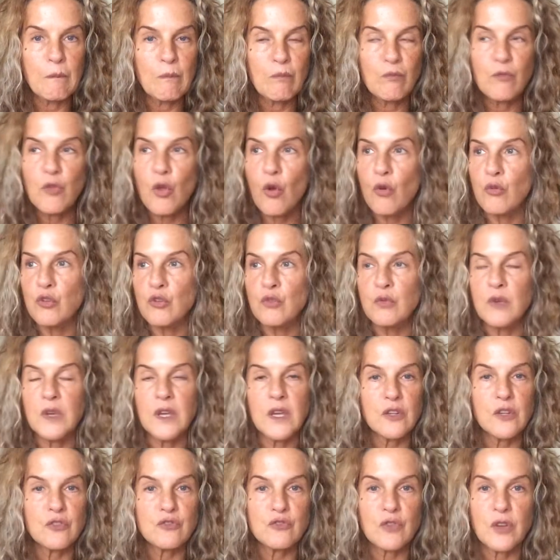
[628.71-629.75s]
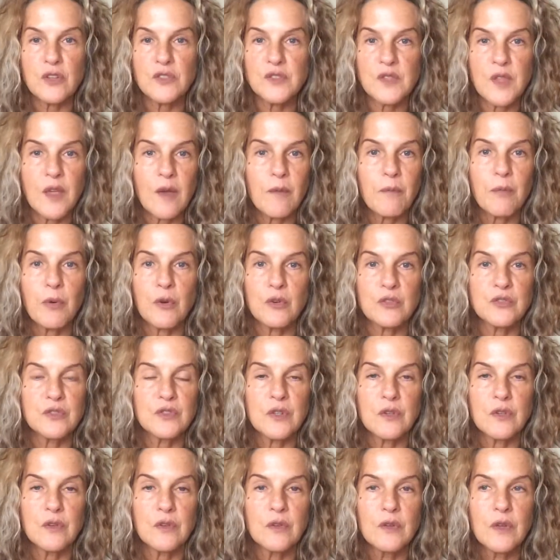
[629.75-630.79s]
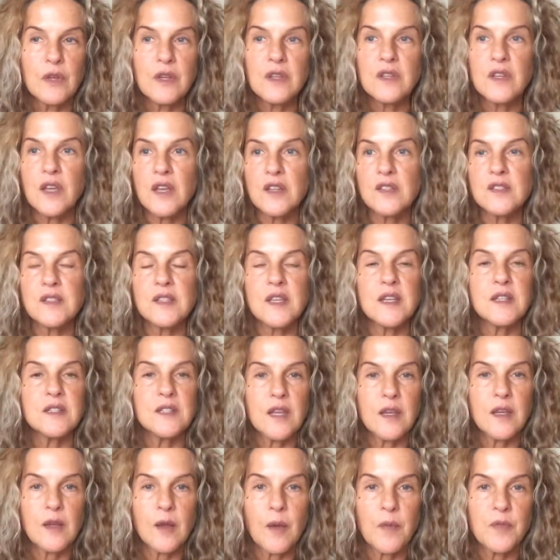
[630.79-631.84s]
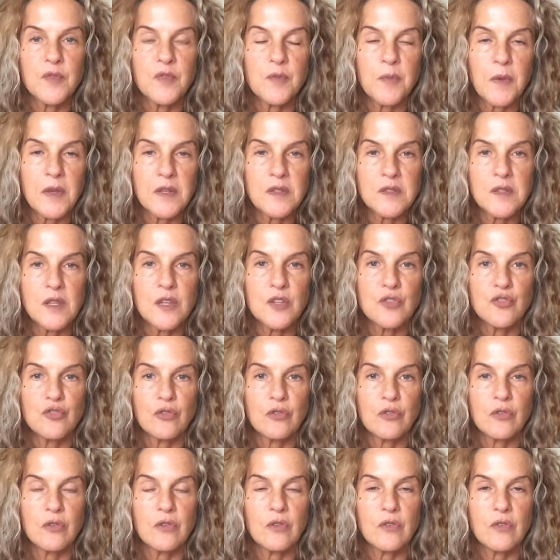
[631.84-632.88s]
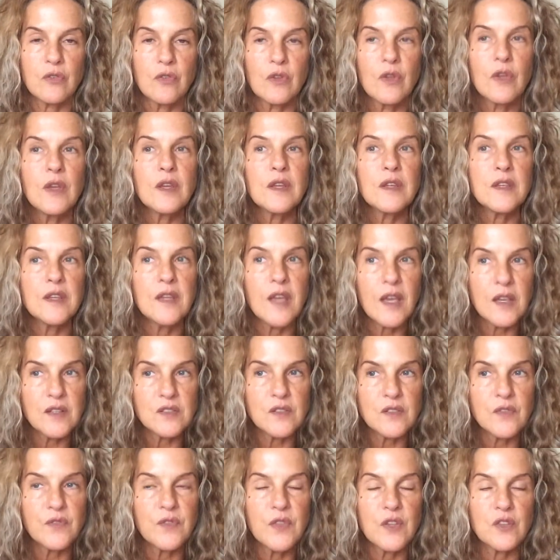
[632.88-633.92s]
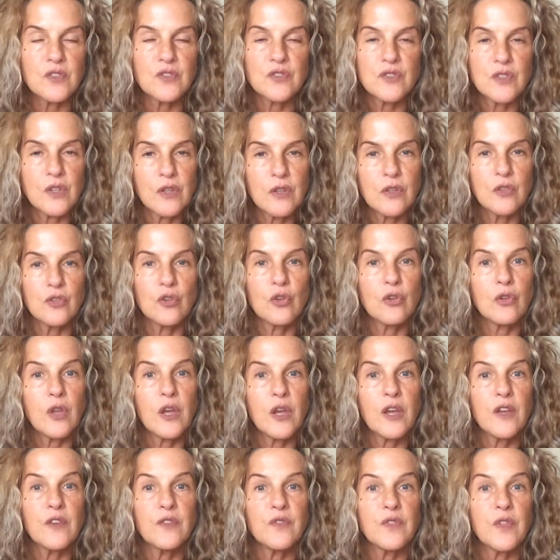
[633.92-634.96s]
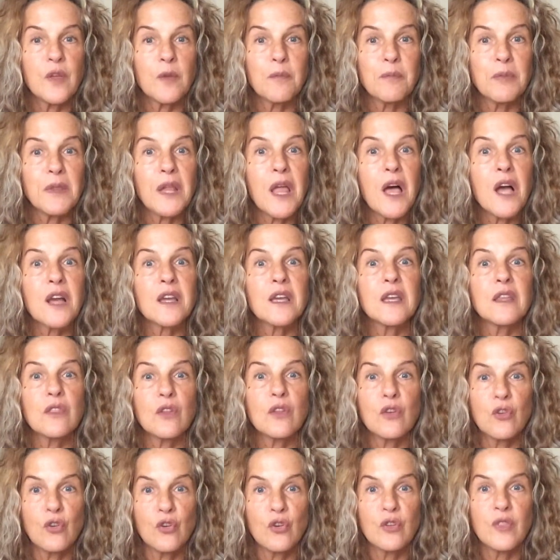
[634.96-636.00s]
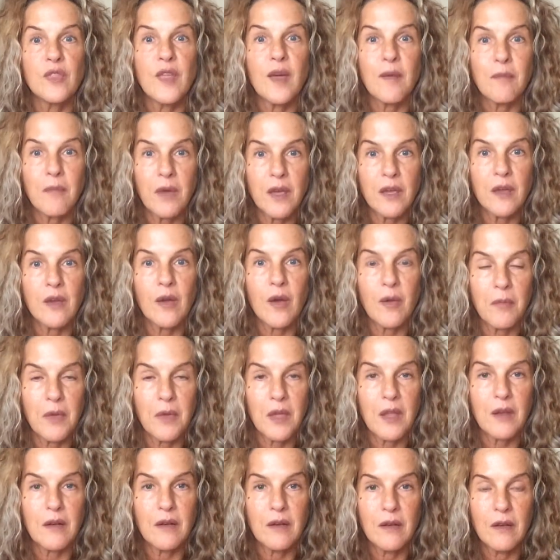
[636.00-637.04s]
No, you can't trust that person. Yes, they take up space they shouldn't. Yes, if they're still in your life, they're blocking the good that might come in.